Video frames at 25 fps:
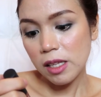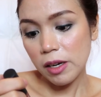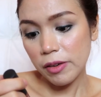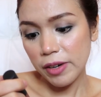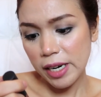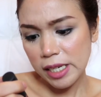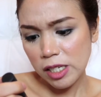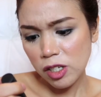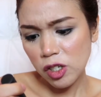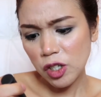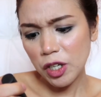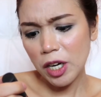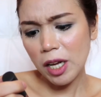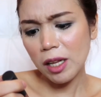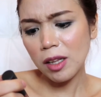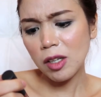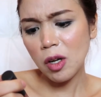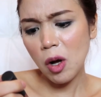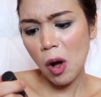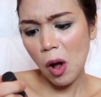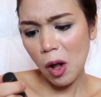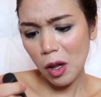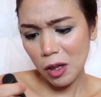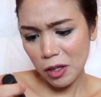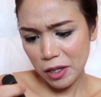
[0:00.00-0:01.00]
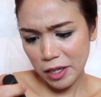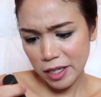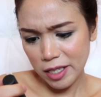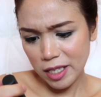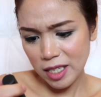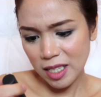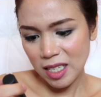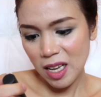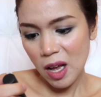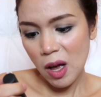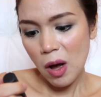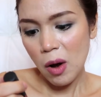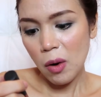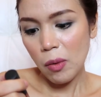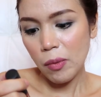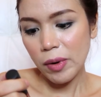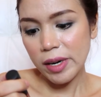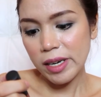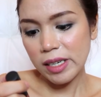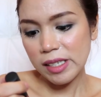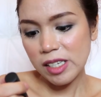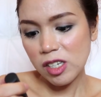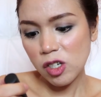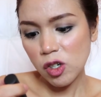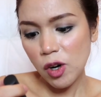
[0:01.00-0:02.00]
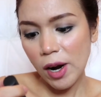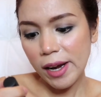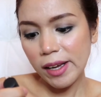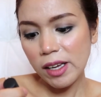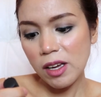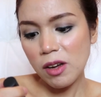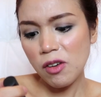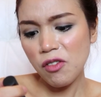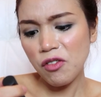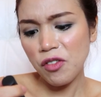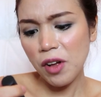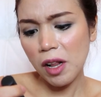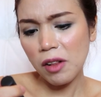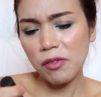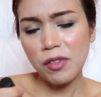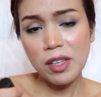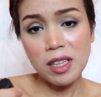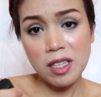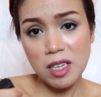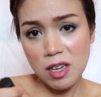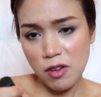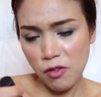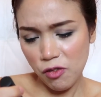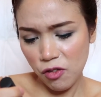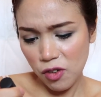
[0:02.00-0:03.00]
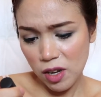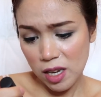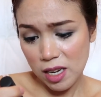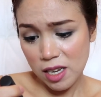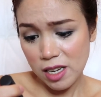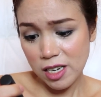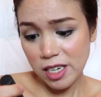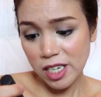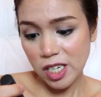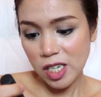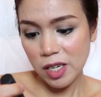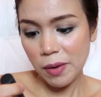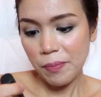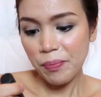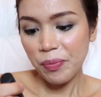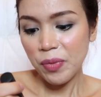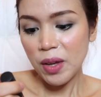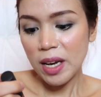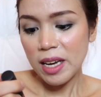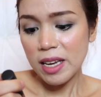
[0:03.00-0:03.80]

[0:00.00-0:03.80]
terrestrial colors with a striking velvety finish,